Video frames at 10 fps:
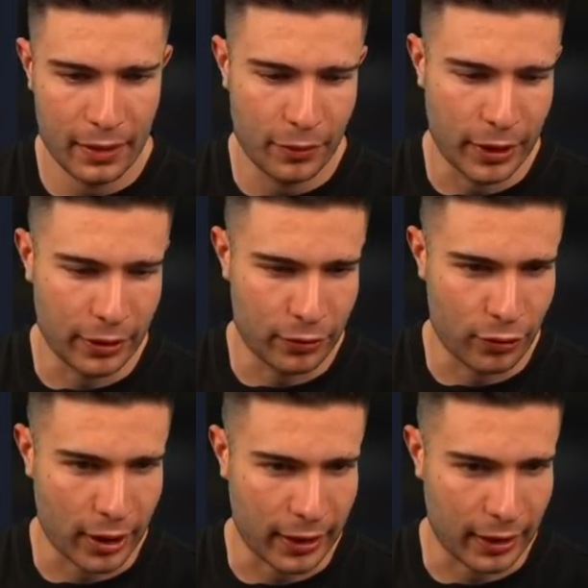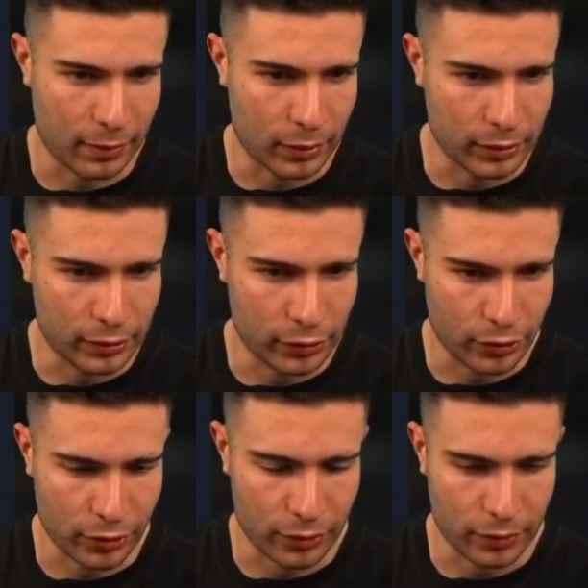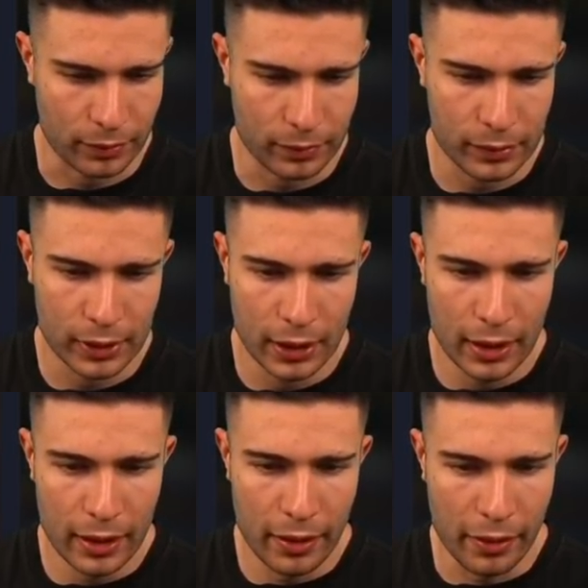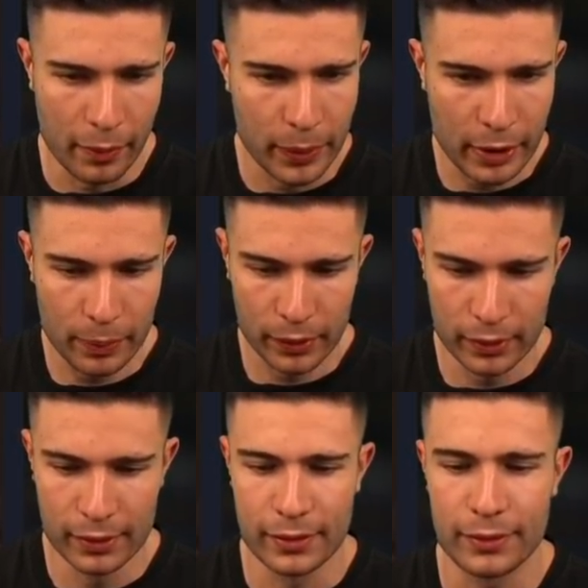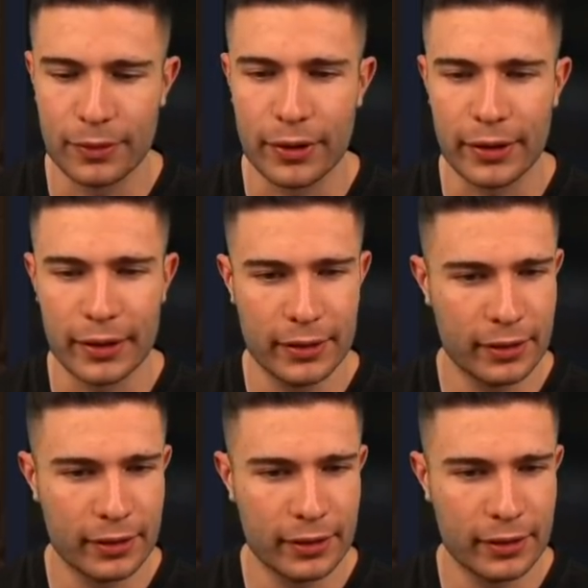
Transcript: We could try a gamble to show the people what it is.